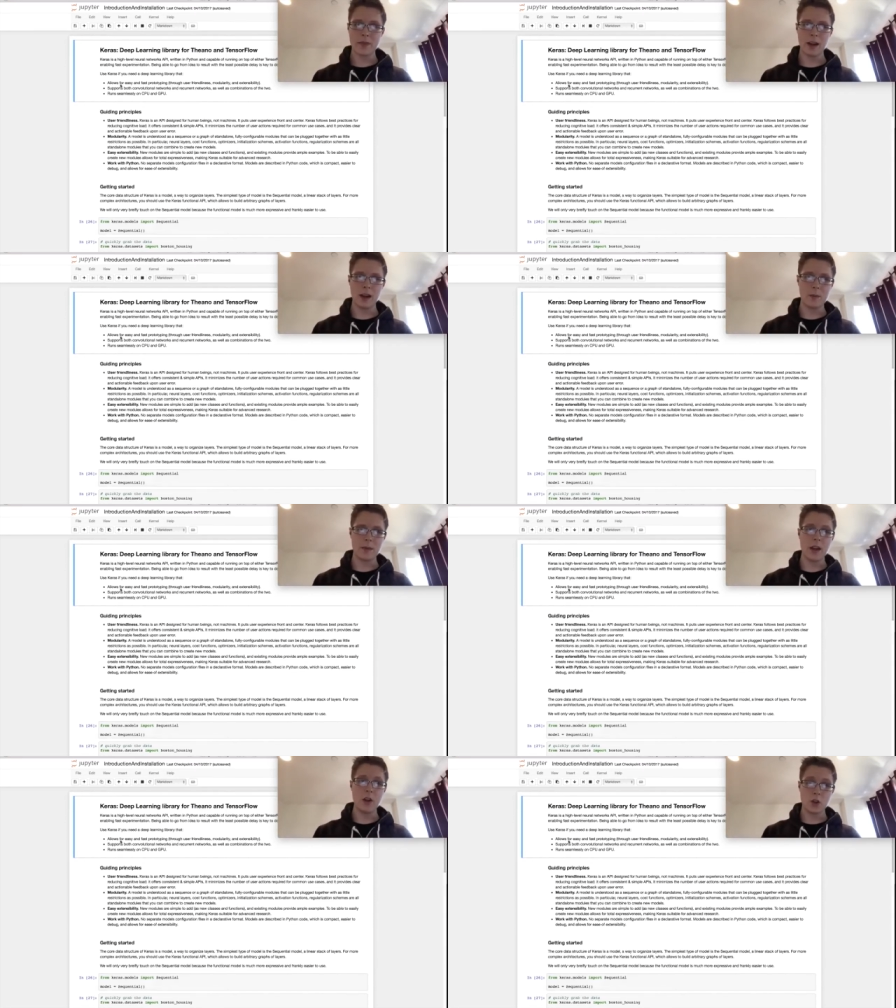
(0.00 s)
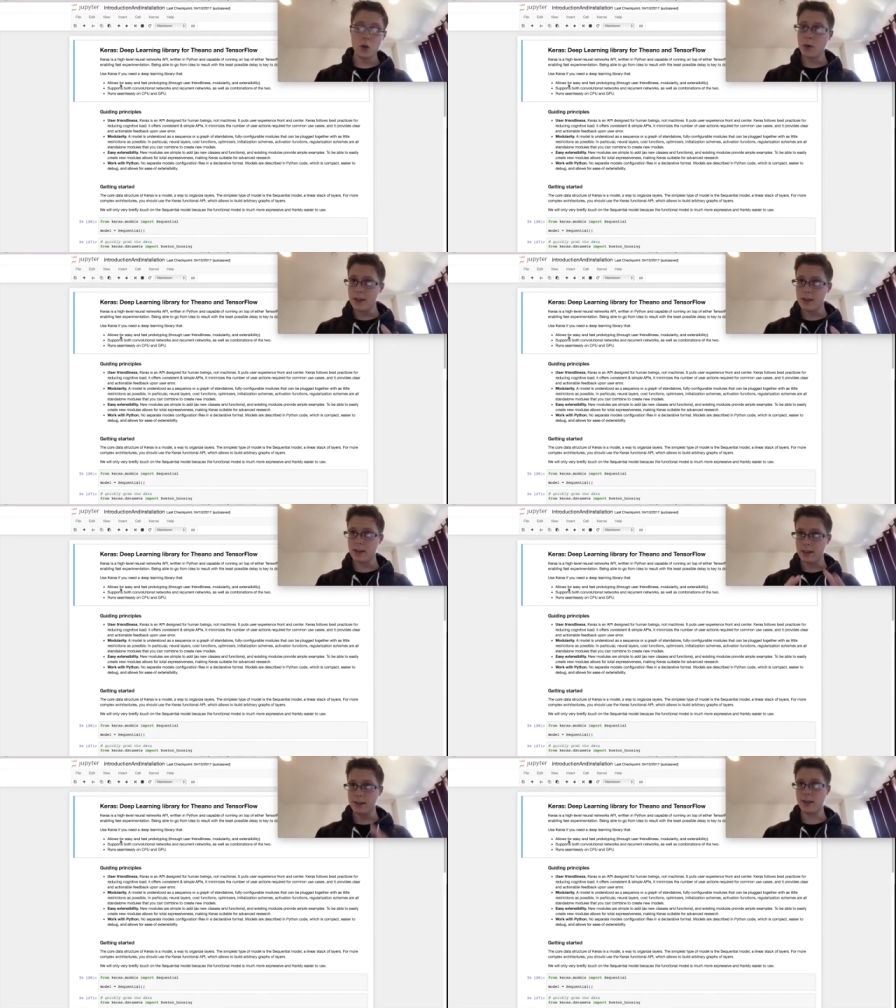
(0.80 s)
Um, super easily
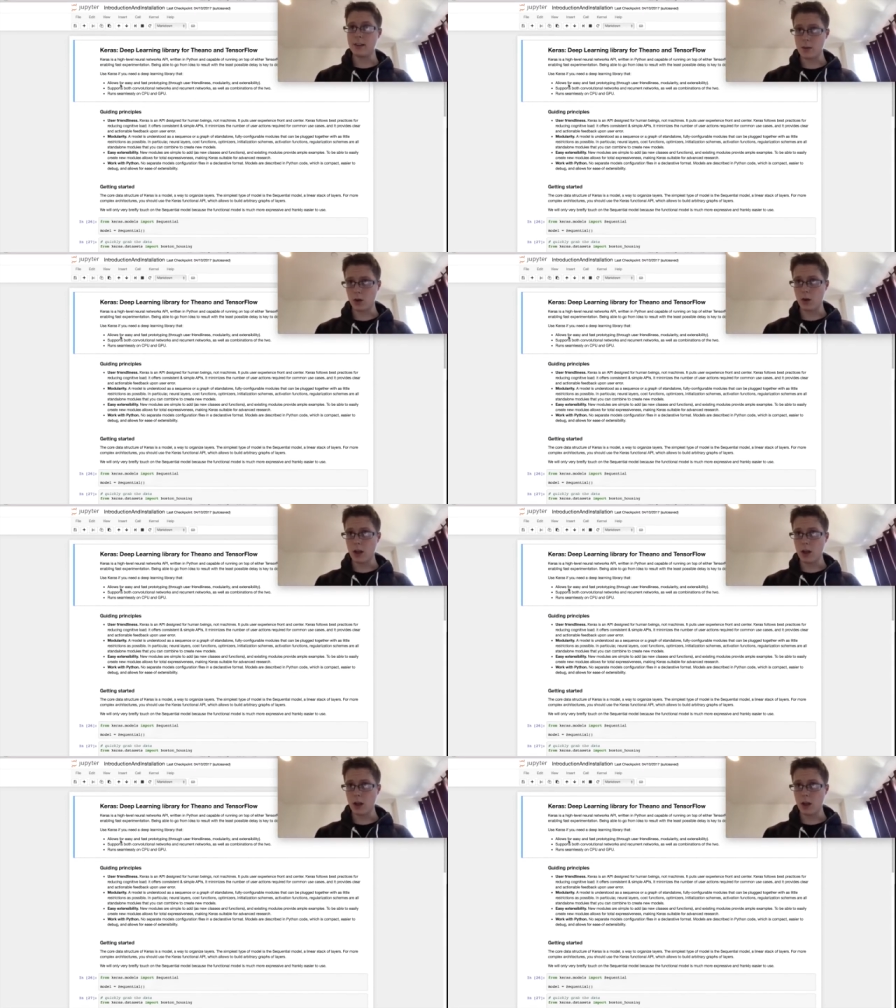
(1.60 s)
extensible,